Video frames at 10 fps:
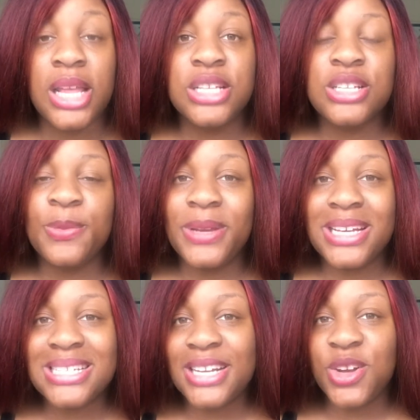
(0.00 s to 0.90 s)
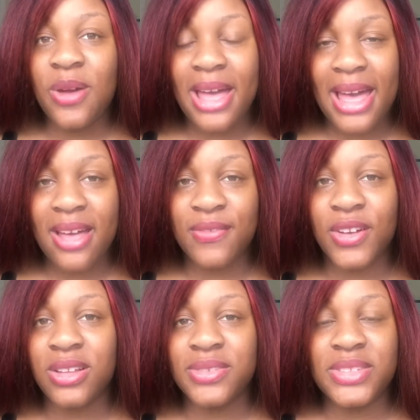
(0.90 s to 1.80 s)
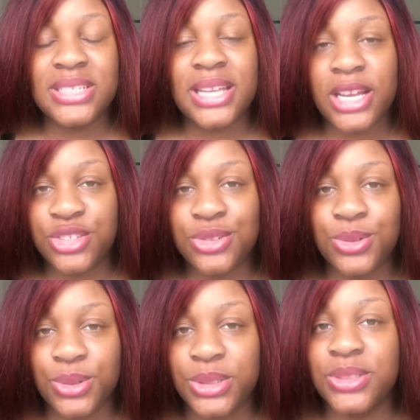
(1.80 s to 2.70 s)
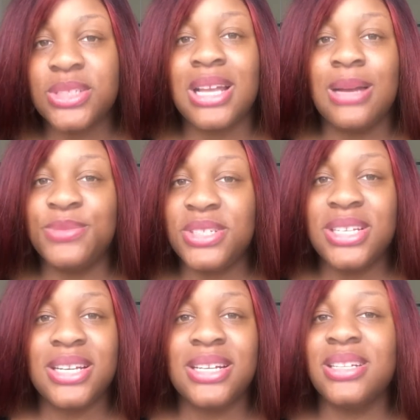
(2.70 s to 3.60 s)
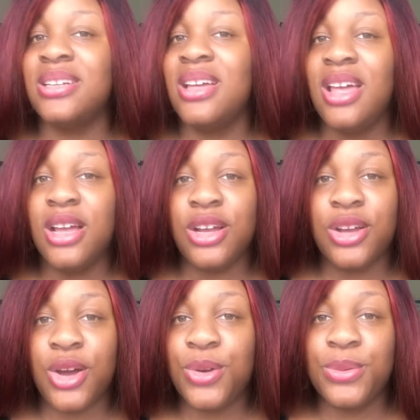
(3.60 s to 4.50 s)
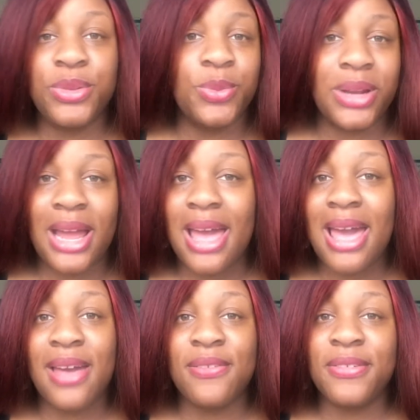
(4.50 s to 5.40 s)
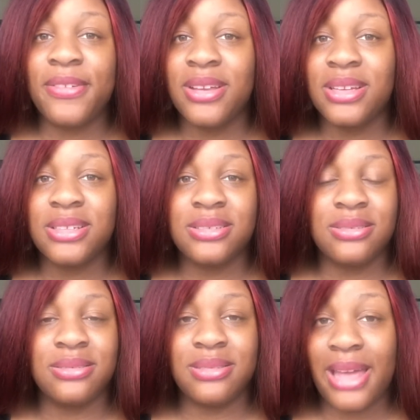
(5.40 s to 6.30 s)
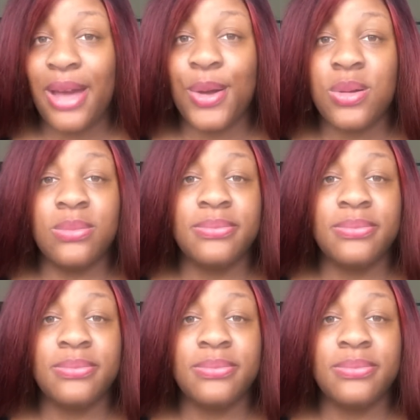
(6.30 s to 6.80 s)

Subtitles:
So because I don't have all of these extra oils, I'm just gonna go with what I have at home.